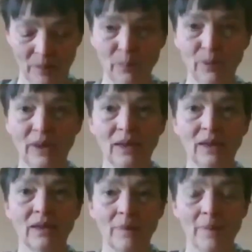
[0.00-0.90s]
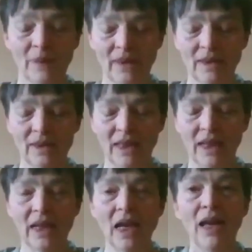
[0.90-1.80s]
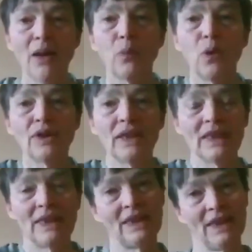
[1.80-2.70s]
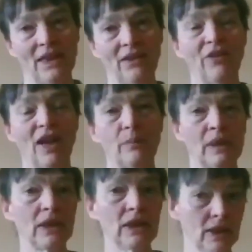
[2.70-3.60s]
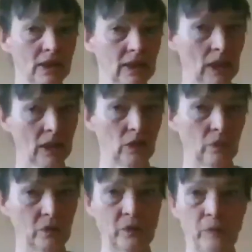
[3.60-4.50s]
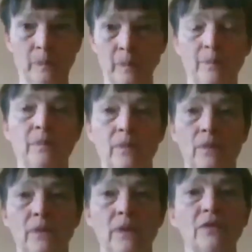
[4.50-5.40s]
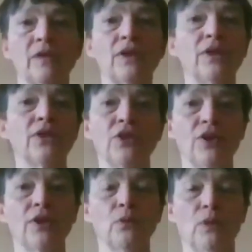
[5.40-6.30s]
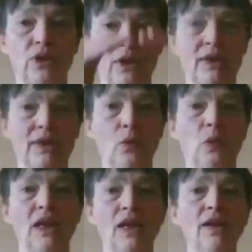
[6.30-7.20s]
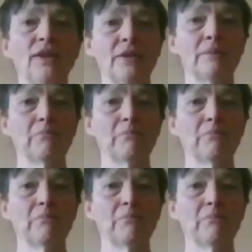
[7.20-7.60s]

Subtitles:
bring is like, what is this environment? Is it kind of the furniture which is squared,